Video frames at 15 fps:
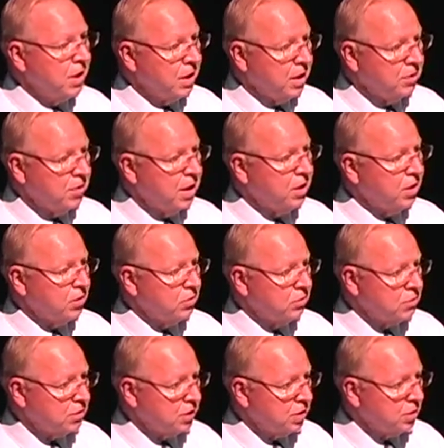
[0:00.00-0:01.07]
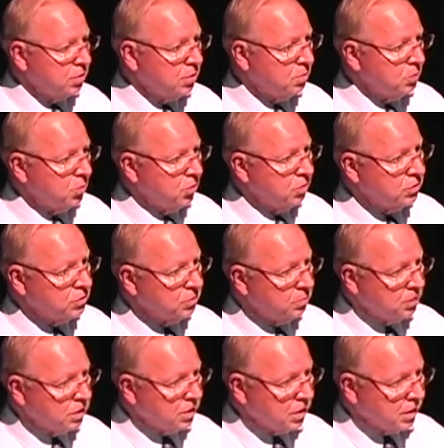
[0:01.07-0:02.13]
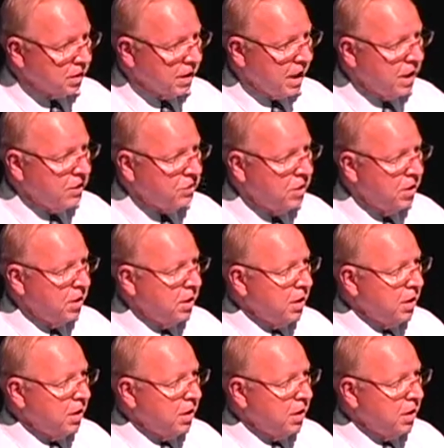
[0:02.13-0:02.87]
and they understand the importance of being engaged